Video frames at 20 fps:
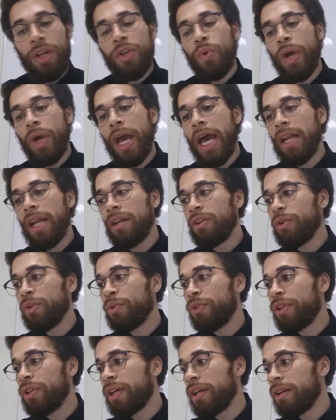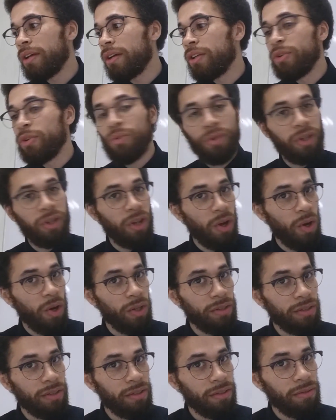you had a little
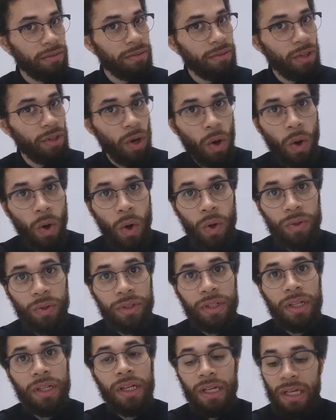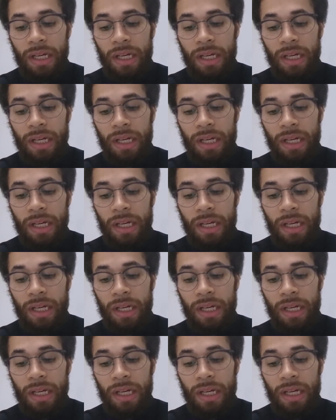clause called